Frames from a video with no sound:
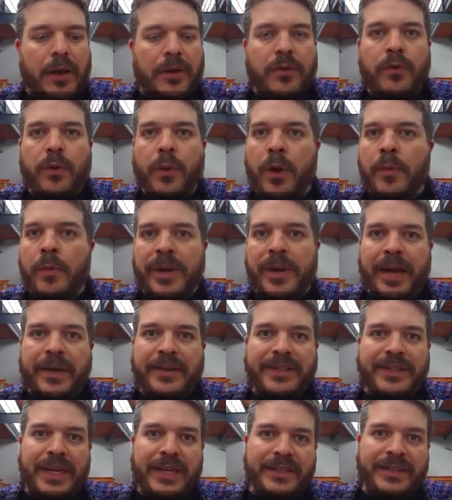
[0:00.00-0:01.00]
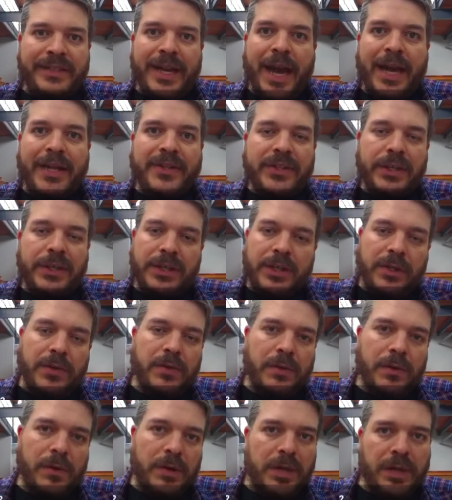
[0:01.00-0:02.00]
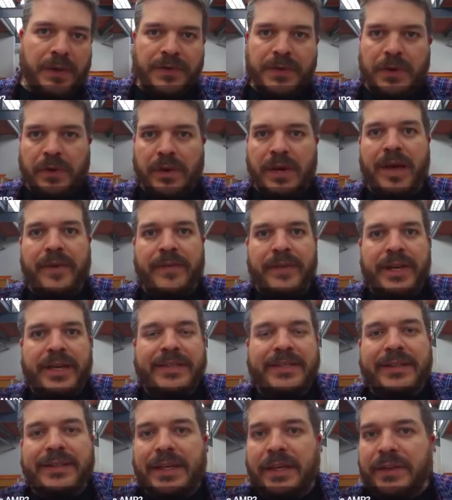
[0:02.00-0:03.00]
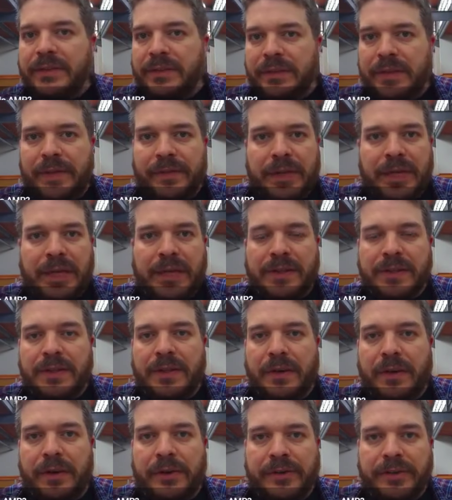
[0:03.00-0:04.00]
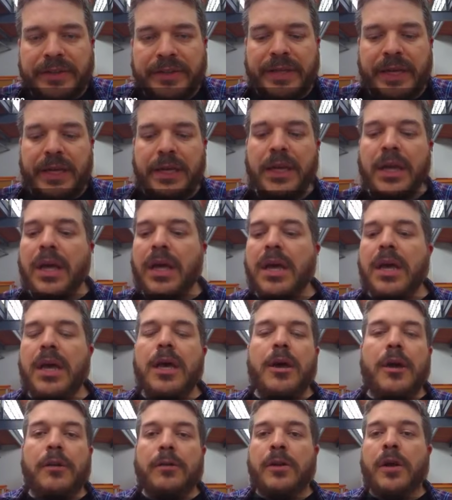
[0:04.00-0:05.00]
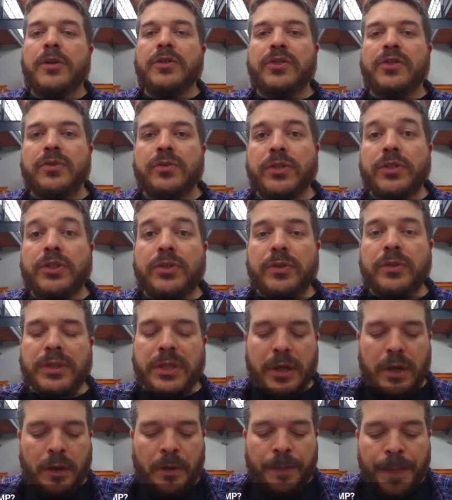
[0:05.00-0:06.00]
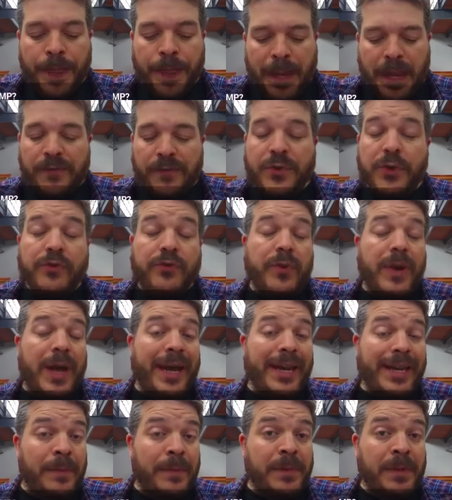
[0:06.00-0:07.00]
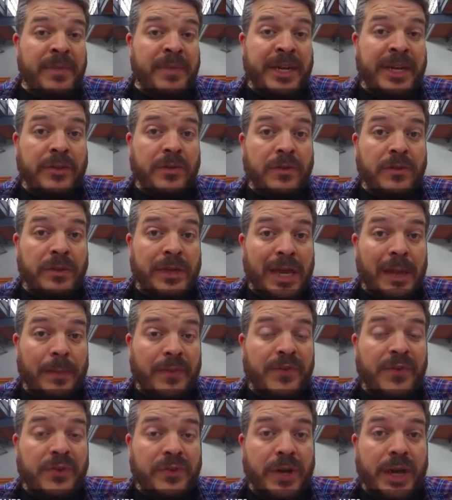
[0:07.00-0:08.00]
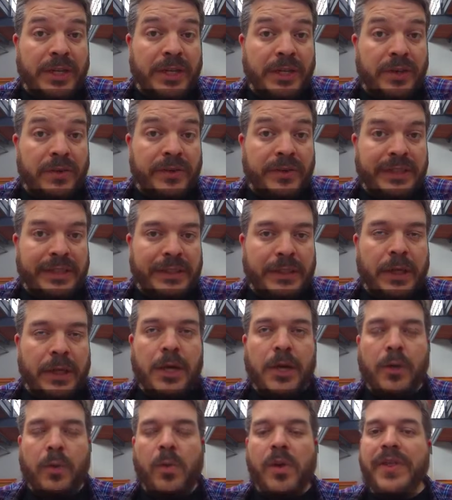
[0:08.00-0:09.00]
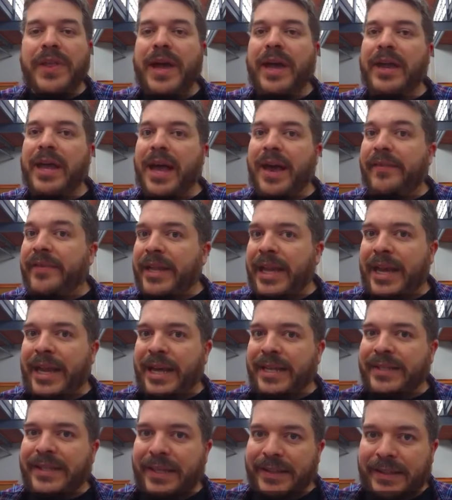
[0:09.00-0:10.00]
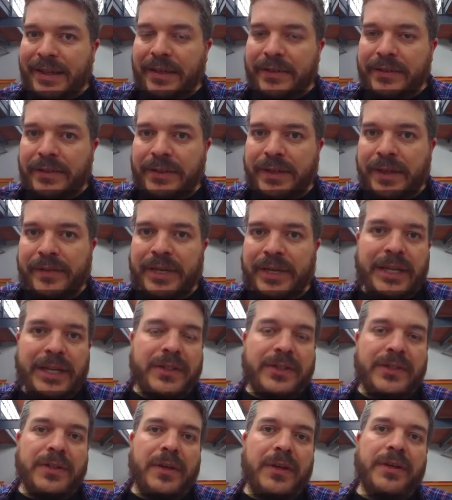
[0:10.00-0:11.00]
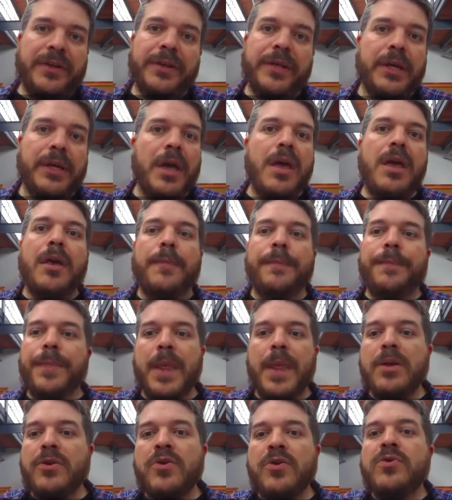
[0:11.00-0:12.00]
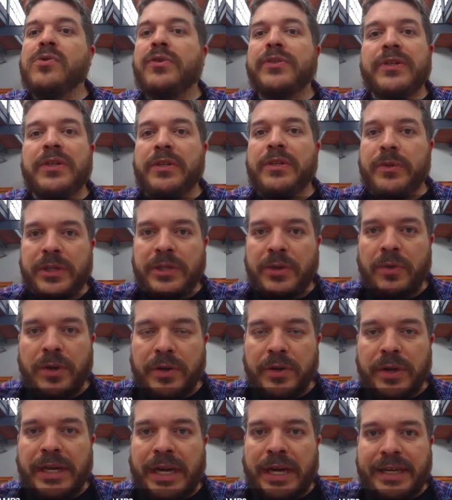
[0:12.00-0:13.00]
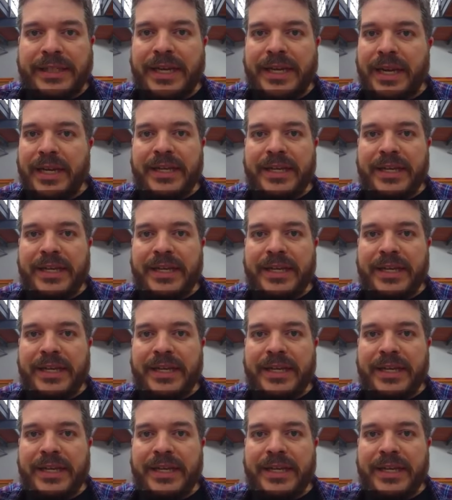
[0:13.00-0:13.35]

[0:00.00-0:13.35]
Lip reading: Chrome now says not secure if you don't have an SSL certificate installed on your site. Long story short though, if you try and implement Google AMP, if you try and use it without having that SSL certificate installed, Google is going to ignore your content.